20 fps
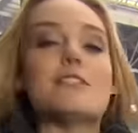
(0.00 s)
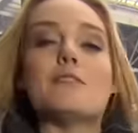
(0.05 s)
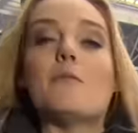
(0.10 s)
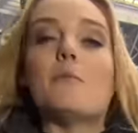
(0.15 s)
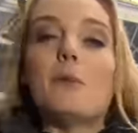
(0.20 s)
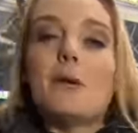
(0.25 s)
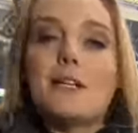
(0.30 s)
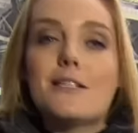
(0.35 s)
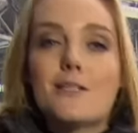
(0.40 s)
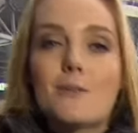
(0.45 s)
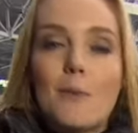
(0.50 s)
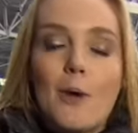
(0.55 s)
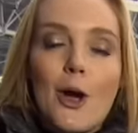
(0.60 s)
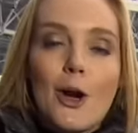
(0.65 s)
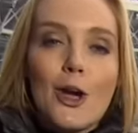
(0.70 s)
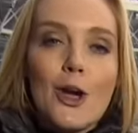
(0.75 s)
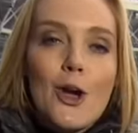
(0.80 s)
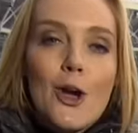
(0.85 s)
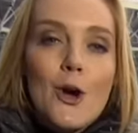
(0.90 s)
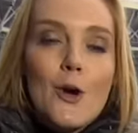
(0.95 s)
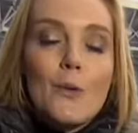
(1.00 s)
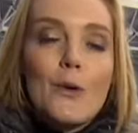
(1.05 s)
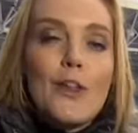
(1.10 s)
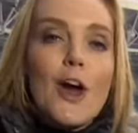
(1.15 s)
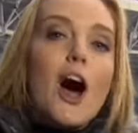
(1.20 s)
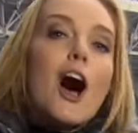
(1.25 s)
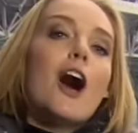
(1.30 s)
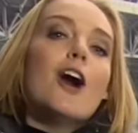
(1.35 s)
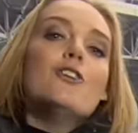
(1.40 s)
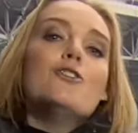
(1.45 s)
St. Petersburg, with
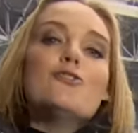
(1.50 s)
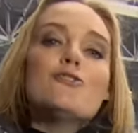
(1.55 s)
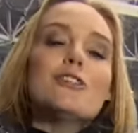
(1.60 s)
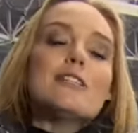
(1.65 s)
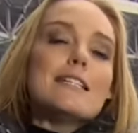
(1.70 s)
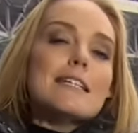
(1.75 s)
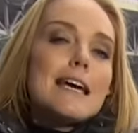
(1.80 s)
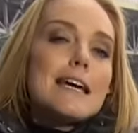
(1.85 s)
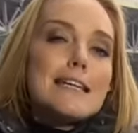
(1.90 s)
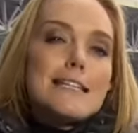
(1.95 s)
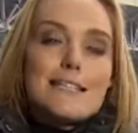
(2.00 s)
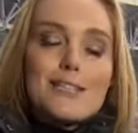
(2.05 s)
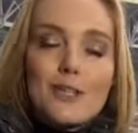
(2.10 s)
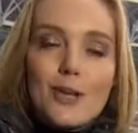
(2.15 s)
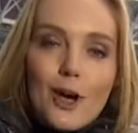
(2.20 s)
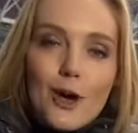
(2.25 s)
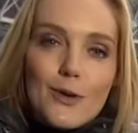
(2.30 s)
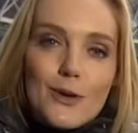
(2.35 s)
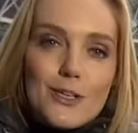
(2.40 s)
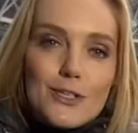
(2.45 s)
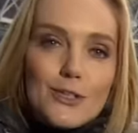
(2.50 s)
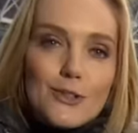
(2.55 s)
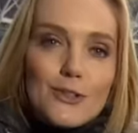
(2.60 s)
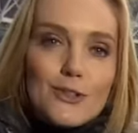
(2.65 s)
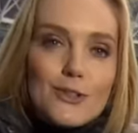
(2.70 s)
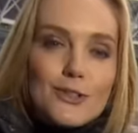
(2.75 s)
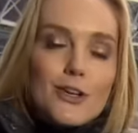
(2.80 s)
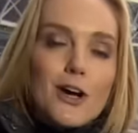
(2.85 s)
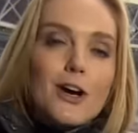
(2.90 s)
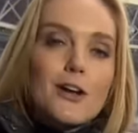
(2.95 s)
100 days to go until
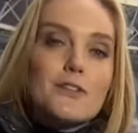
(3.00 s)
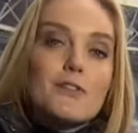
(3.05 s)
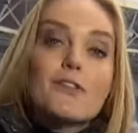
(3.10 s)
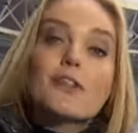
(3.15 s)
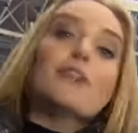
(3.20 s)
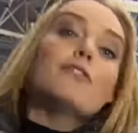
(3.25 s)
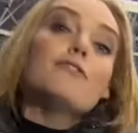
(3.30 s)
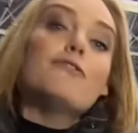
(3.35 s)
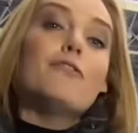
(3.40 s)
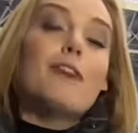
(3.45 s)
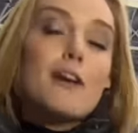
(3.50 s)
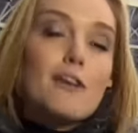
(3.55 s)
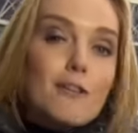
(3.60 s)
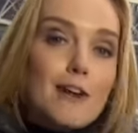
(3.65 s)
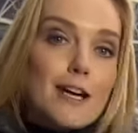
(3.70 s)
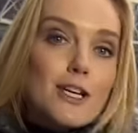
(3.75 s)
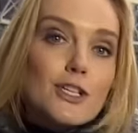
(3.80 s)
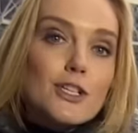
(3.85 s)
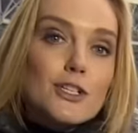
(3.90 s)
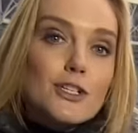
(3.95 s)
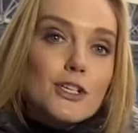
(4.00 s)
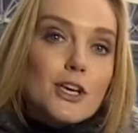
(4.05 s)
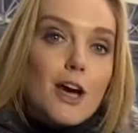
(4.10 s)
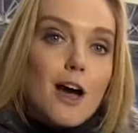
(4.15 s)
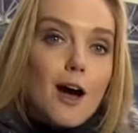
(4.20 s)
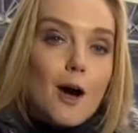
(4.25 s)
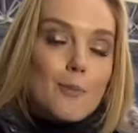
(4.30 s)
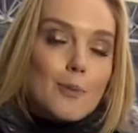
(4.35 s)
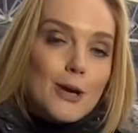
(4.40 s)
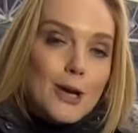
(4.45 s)
the start of the Confederations
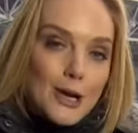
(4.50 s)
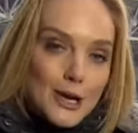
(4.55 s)
Cup,